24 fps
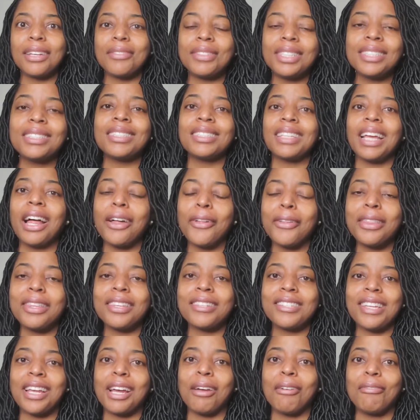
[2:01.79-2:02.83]
This is health
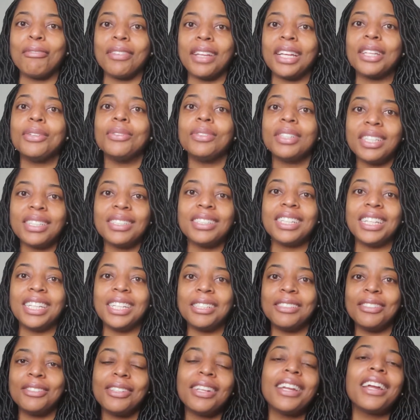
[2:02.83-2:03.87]
stuff. Like, you need to
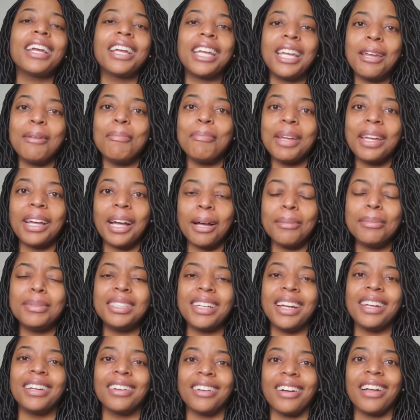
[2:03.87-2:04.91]
keep me
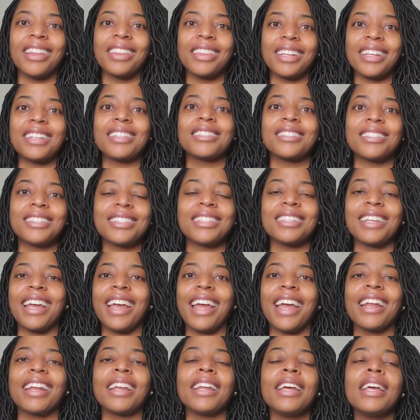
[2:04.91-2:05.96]
updated on this.
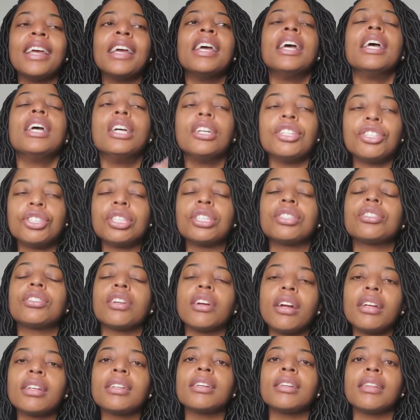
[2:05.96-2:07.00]
And she's
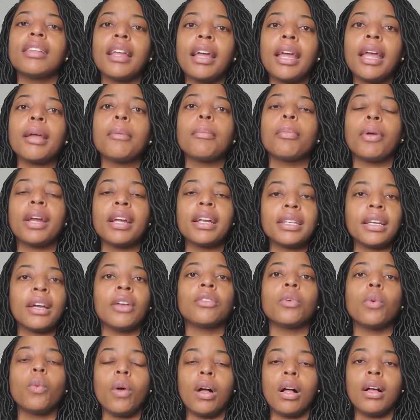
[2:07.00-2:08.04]
starting to like break down
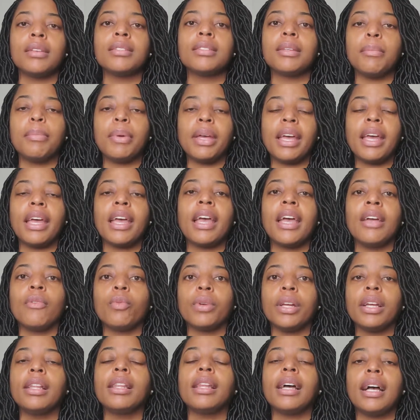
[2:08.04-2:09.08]
the walls a bit and
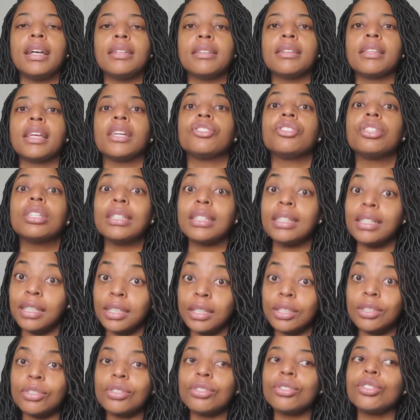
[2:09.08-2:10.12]
realizing that she
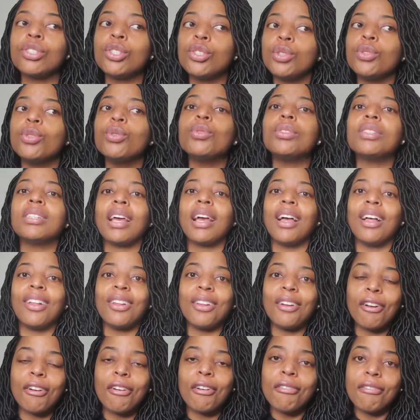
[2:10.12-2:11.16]
needs to
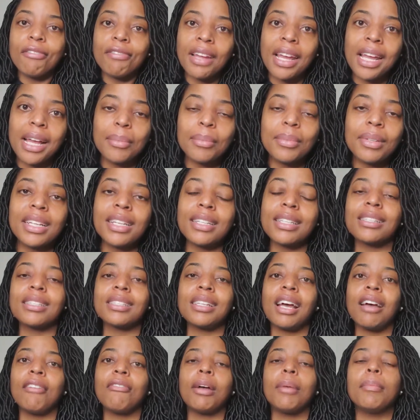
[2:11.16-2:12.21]
tell her family
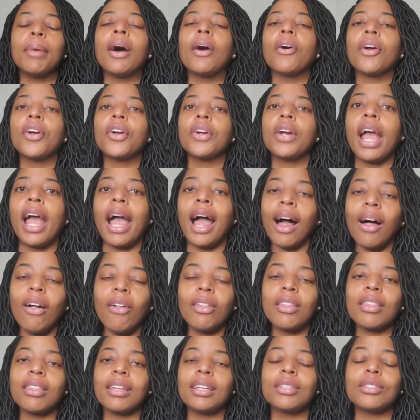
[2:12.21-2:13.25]
stuff about her
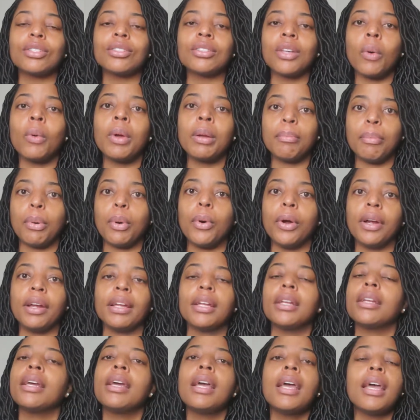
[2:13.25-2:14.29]
health. It's so important